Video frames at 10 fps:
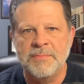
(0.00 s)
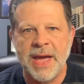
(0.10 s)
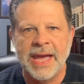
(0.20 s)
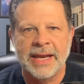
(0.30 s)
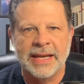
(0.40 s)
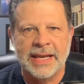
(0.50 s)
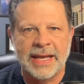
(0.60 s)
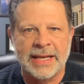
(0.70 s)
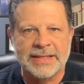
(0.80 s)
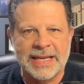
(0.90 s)
man, he,
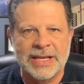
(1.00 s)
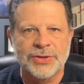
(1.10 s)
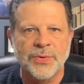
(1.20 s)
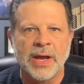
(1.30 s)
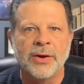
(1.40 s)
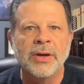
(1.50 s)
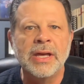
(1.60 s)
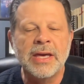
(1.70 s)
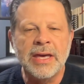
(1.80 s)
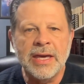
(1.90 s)
as Israel,
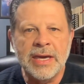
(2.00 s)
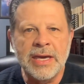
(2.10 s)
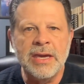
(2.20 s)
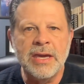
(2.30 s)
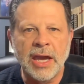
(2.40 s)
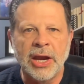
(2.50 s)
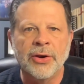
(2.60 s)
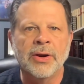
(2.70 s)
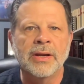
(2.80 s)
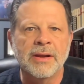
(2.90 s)
he
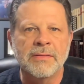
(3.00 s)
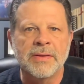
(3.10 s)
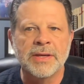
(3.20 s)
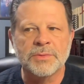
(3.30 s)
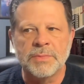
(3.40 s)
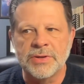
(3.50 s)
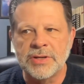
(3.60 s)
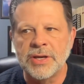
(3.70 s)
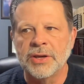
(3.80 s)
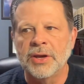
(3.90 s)
carried this
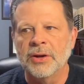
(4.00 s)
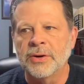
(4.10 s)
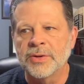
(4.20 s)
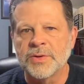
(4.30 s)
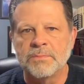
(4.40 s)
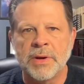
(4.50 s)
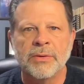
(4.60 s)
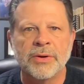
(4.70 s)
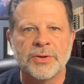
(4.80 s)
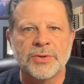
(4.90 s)
particular
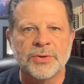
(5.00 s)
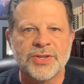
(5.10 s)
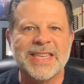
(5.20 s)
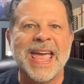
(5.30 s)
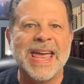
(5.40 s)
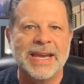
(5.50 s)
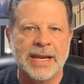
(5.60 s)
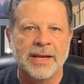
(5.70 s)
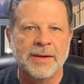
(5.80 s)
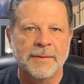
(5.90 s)
spiritual
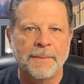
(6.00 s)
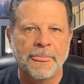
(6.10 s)
standing.